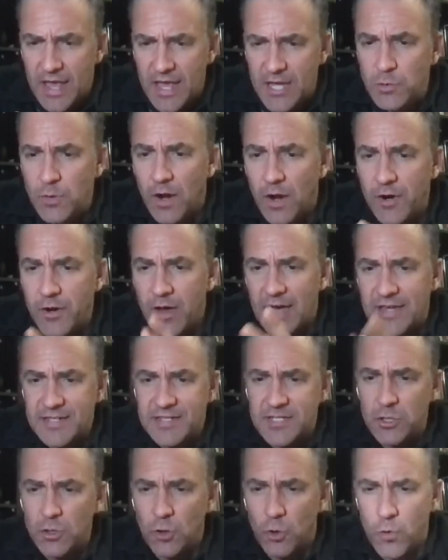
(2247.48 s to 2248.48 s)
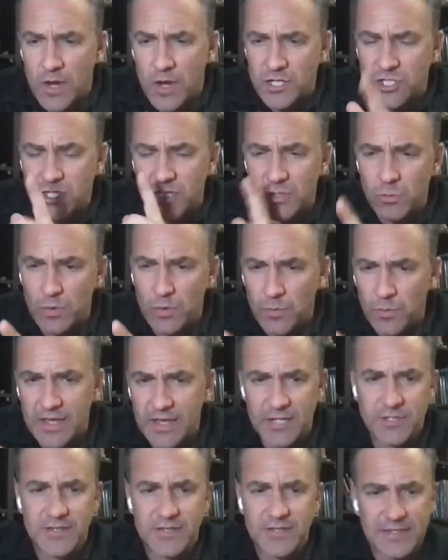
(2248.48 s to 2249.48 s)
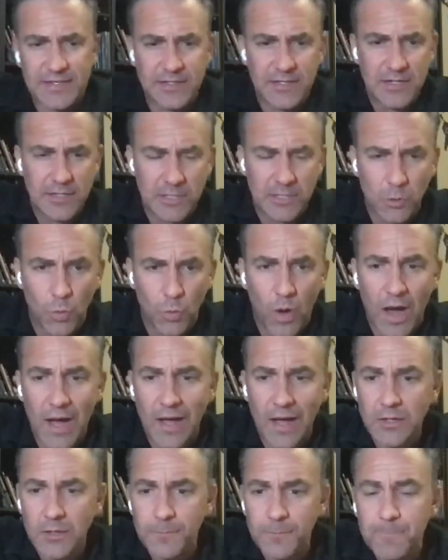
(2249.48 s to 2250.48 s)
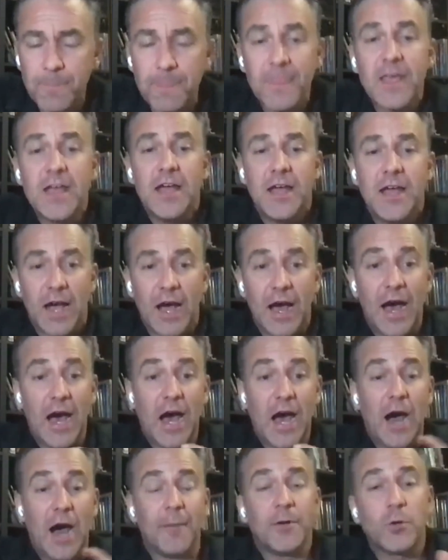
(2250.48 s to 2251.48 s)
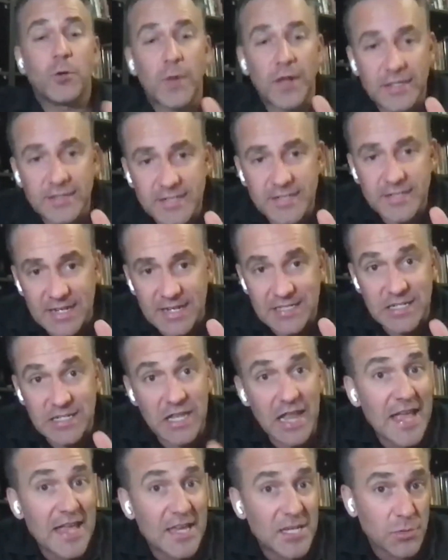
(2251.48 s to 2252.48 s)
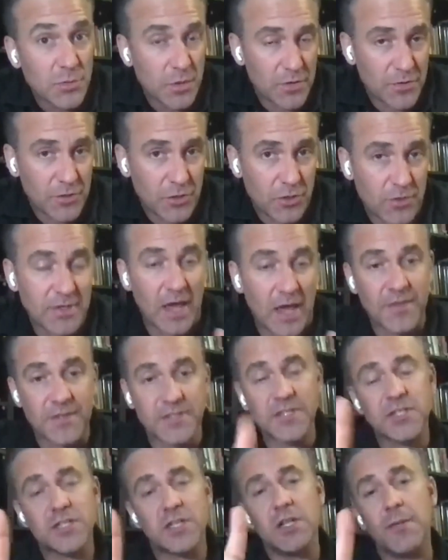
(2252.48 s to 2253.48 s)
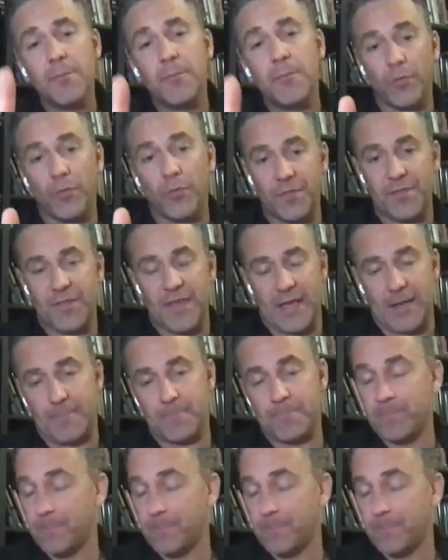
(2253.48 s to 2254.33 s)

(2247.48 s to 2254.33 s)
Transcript: Eduardo, I see your question. We will get to that in a little while. I'm going to quickly discuss layers with you. Now, this is an important thing.